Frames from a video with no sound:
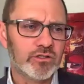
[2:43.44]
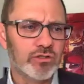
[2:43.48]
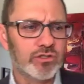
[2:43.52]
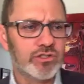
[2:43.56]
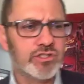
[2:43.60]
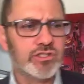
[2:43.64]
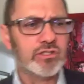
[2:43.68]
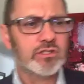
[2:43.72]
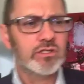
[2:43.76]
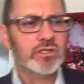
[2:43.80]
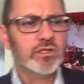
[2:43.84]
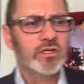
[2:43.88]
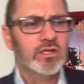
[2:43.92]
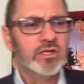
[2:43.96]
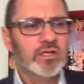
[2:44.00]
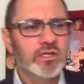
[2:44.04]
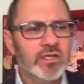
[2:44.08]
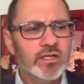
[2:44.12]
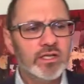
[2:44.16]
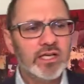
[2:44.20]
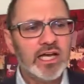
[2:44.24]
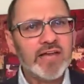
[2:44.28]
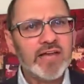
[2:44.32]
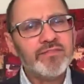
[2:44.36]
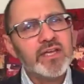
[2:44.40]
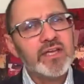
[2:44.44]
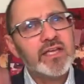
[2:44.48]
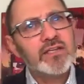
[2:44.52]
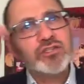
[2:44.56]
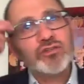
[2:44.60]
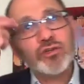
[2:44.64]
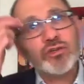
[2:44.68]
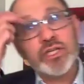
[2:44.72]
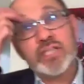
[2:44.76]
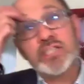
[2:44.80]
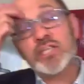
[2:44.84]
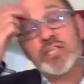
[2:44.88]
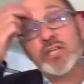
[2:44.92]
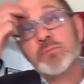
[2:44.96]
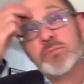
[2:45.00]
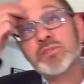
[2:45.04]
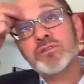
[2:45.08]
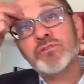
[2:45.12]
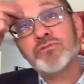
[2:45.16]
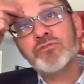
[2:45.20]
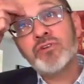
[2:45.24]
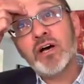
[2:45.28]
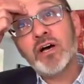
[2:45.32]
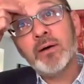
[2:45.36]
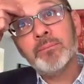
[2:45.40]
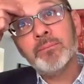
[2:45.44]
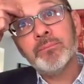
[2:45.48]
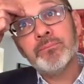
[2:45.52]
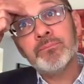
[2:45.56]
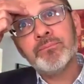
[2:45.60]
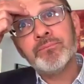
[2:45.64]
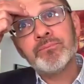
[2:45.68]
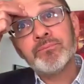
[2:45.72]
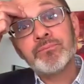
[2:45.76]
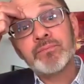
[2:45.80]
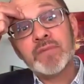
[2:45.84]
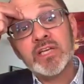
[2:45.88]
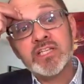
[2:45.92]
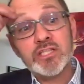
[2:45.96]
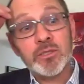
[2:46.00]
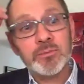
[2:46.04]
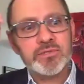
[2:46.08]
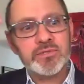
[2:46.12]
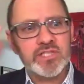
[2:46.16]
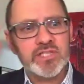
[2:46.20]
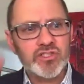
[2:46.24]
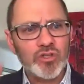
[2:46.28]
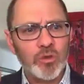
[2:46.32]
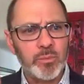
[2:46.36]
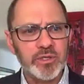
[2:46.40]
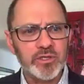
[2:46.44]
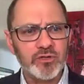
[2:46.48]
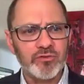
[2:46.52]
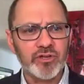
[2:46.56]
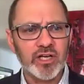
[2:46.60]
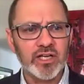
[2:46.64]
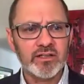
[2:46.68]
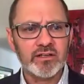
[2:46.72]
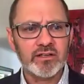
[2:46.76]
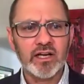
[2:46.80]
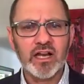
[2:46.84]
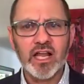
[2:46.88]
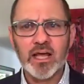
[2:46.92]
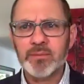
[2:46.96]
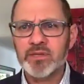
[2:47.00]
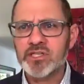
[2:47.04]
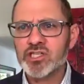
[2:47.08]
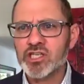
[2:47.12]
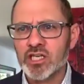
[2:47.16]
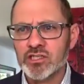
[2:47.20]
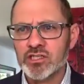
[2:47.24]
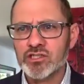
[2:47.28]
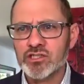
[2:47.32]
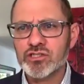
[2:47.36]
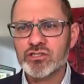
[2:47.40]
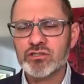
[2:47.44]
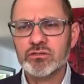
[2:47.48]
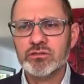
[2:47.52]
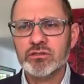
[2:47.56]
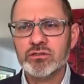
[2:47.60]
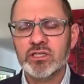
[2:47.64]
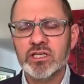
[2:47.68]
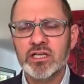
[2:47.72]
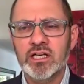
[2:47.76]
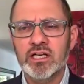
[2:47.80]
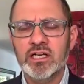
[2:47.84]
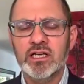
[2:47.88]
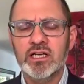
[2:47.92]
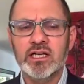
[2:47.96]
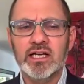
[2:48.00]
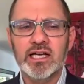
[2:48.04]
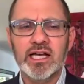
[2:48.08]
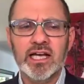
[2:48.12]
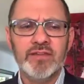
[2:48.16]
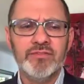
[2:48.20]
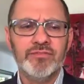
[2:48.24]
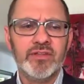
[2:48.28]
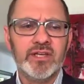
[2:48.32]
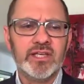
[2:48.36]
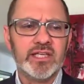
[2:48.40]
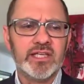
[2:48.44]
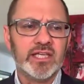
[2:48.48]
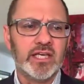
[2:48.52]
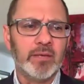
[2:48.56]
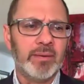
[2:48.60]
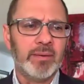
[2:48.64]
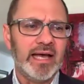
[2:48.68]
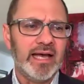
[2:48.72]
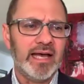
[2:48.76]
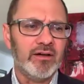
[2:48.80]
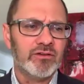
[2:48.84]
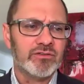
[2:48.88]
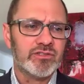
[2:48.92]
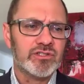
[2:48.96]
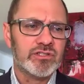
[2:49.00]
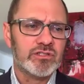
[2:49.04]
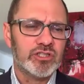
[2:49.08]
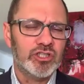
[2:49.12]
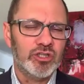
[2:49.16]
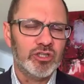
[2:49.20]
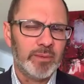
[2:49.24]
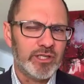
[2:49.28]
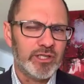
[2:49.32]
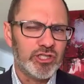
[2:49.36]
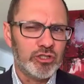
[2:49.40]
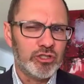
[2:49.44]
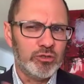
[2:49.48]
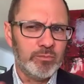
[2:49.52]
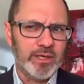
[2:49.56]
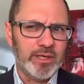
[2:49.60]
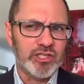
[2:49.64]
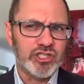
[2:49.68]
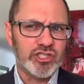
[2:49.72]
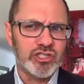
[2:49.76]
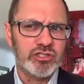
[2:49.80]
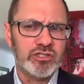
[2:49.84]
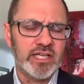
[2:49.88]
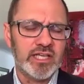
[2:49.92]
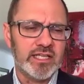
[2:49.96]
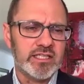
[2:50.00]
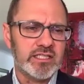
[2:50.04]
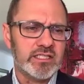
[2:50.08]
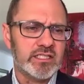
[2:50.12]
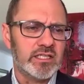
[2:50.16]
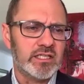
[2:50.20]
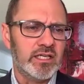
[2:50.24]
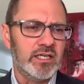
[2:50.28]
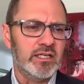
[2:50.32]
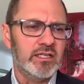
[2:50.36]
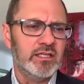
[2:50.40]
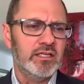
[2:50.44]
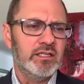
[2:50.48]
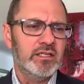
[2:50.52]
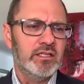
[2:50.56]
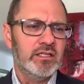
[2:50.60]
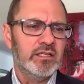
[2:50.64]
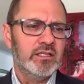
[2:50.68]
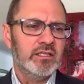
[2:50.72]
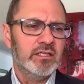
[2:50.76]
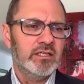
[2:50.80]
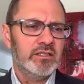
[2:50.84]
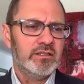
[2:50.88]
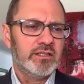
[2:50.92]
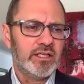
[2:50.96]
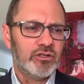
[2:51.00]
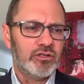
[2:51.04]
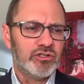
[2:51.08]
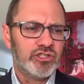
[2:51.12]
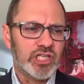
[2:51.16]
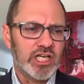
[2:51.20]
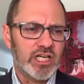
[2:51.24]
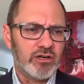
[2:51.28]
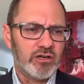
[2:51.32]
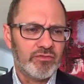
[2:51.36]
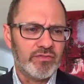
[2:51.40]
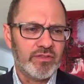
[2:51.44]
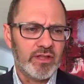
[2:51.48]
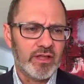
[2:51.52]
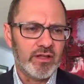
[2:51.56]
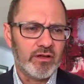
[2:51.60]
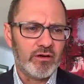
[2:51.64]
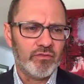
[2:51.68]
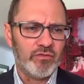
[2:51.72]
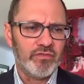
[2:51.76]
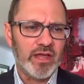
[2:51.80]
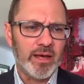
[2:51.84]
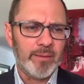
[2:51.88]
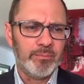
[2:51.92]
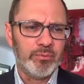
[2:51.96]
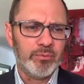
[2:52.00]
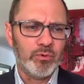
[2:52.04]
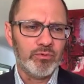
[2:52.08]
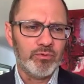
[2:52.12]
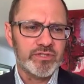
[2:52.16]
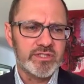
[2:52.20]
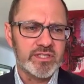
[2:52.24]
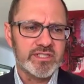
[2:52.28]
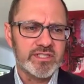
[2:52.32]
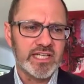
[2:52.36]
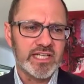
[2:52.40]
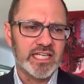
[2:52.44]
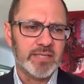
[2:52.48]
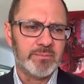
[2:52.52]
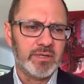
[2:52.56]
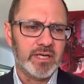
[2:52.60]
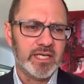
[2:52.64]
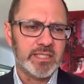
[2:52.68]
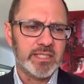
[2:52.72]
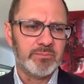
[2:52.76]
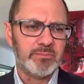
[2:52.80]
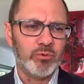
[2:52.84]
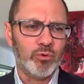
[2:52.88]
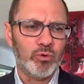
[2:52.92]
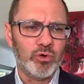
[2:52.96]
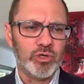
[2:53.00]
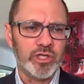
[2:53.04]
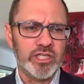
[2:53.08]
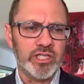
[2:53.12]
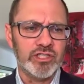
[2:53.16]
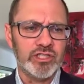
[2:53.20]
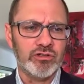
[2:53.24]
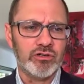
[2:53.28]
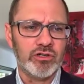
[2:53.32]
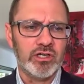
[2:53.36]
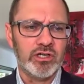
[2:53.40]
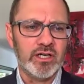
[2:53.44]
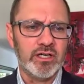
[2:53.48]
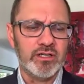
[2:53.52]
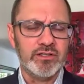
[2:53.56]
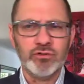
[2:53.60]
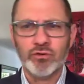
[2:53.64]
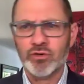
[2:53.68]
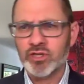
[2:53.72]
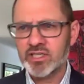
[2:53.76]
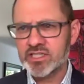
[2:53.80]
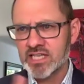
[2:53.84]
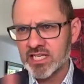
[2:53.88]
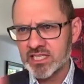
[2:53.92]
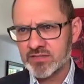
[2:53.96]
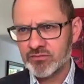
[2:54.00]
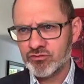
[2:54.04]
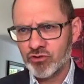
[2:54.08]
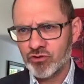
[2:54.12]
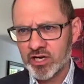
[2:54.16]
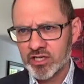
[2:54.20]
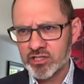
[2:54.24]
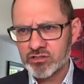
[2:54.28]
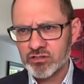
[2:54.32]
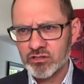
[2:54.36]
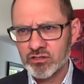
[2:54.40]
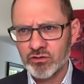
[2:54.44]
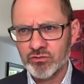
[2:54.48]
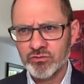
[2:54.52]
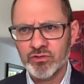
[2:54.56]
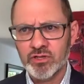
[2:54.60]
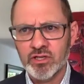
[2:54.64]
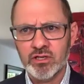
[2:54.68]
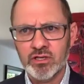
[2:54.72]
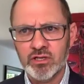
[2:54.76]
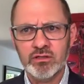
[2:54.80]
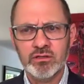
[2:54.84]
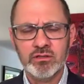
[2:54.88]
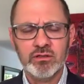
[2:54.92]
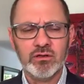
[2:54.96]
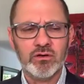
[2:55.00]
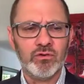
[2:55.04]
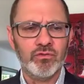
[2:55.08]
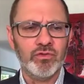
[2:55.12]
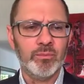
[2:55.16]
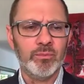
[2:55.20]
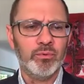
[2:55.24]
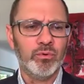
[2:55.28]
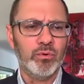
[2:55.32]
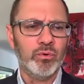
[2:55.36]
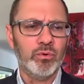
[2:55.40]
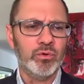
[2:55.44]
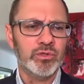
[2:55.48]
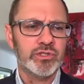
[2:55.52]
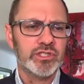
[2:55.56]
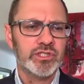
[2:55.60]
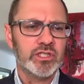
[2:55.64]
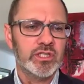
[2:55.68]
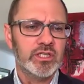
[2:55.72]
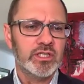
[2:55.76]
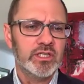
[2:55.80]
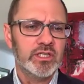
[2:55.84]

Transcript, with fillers: Good. And then, Jonny, in terms of um, in terms of this topic of kind of climate change uh, and thinking about, you you mentioned that uh, you're chair of, the, of that board, sustainability board and you're a non-executive director on the on the board.